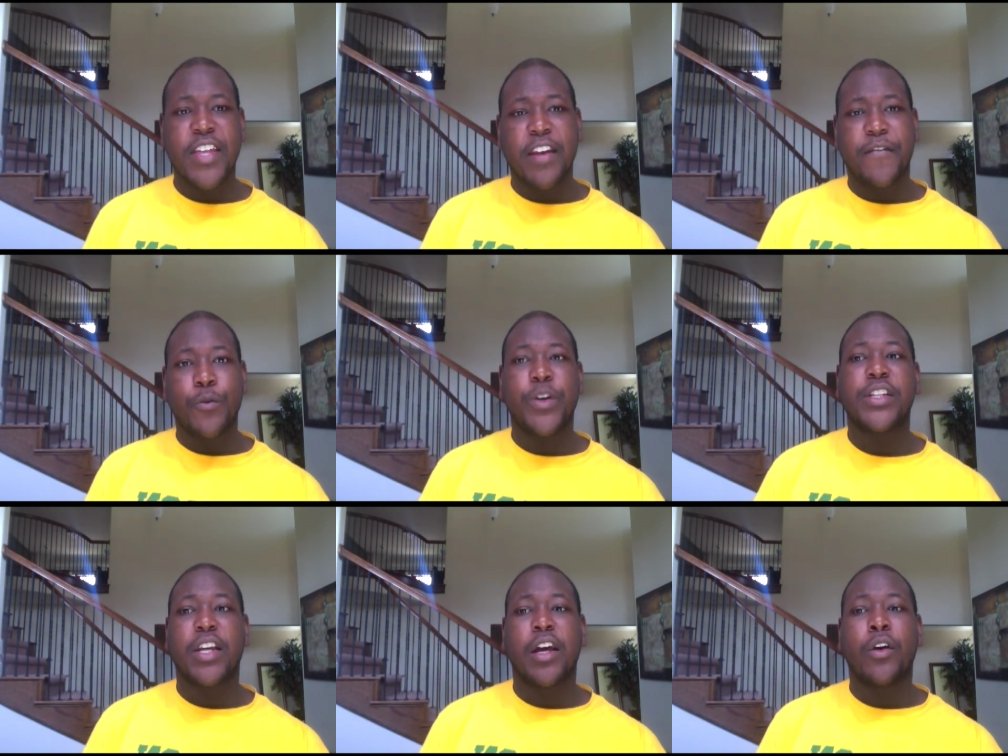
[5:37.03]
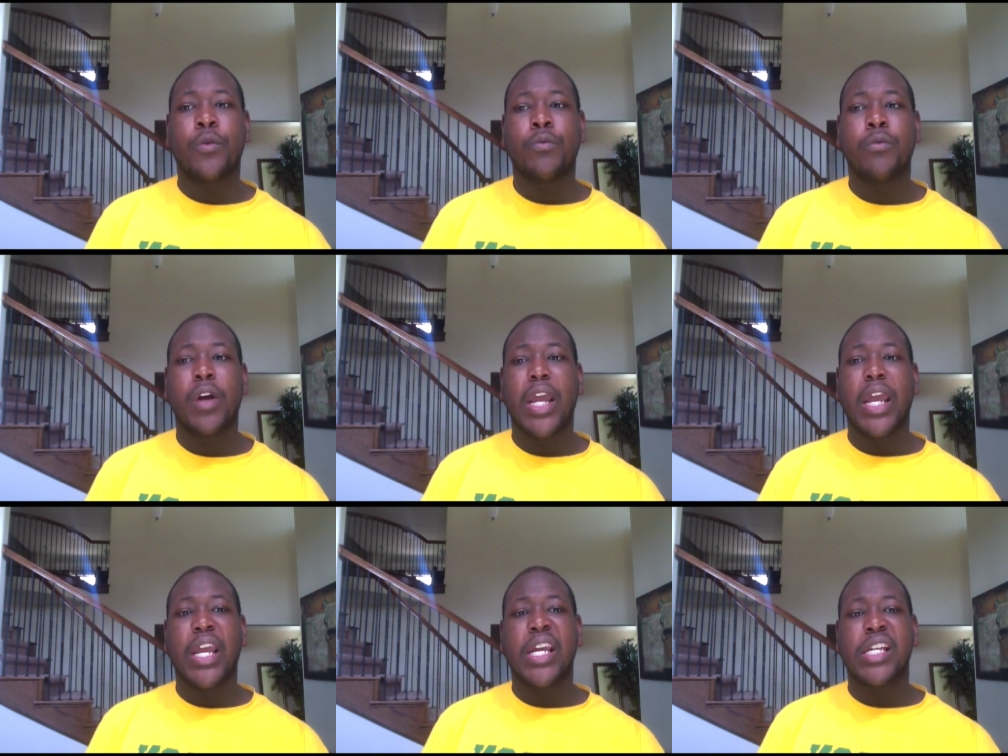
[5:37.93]
that a few weeks ago,
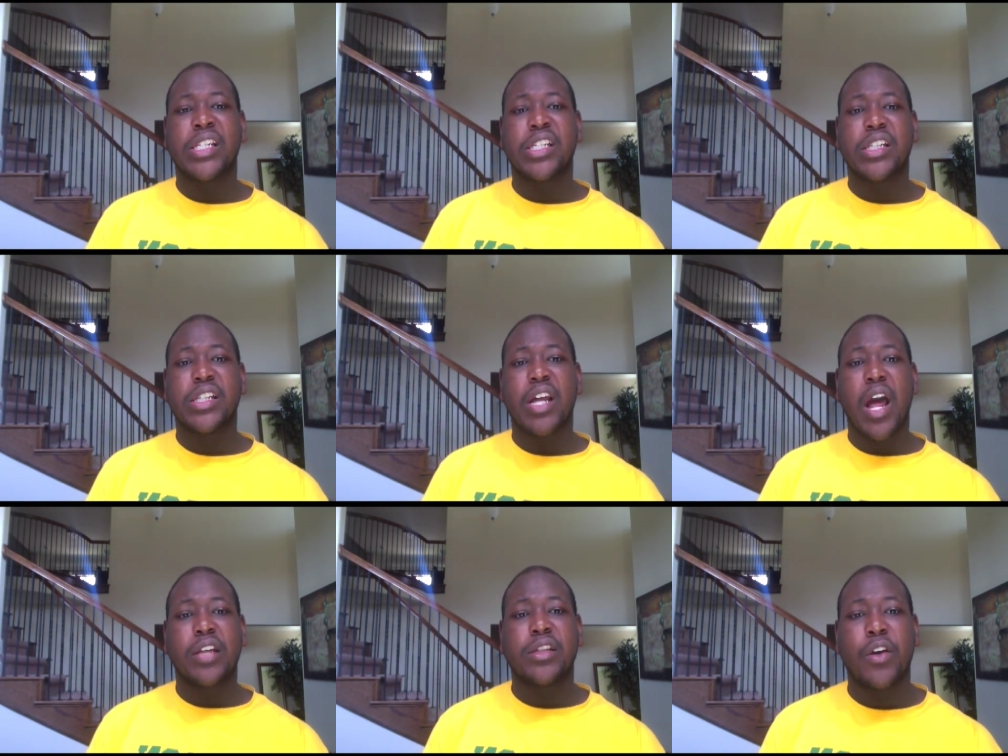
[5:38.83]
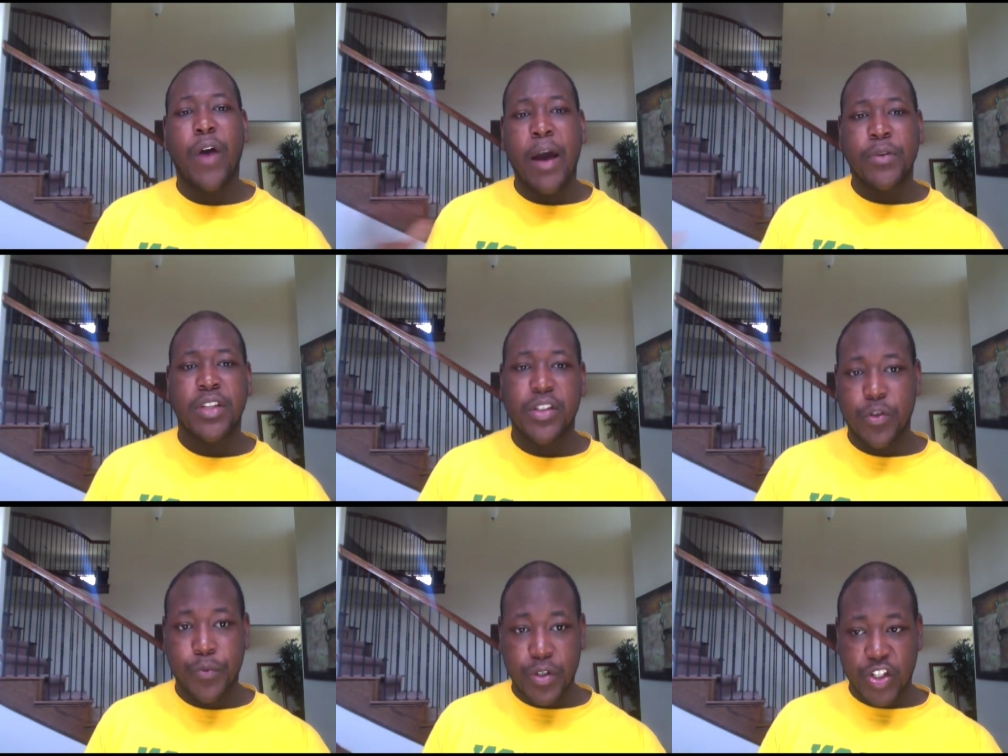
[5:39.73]
and so I wasn't
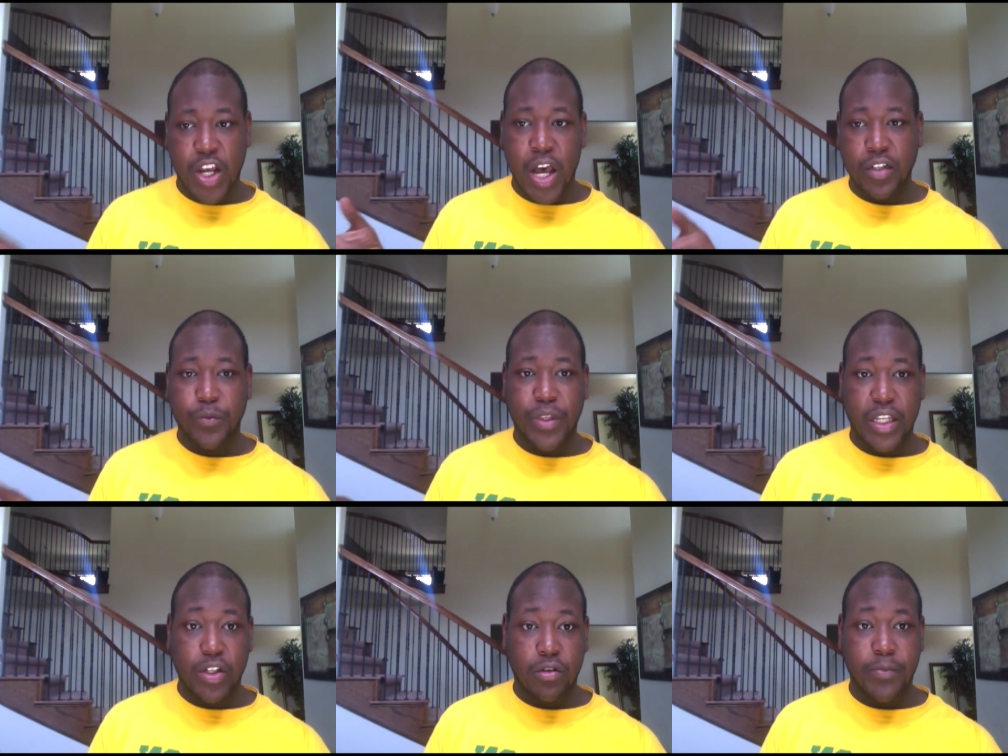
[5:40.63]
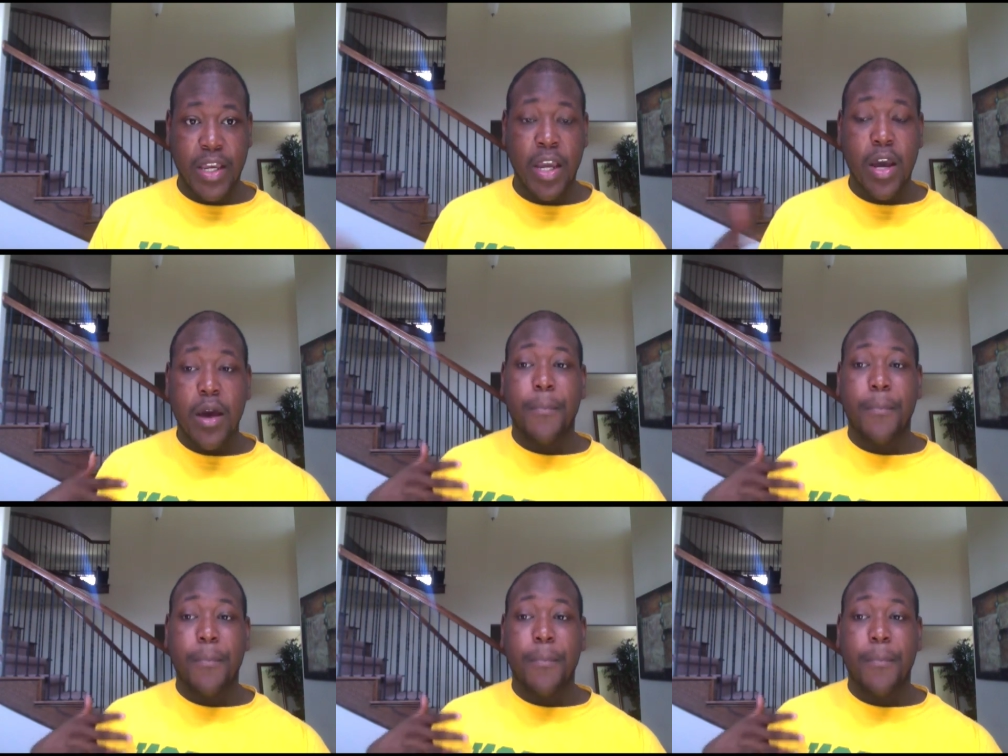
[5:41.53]
super shocked when they told me,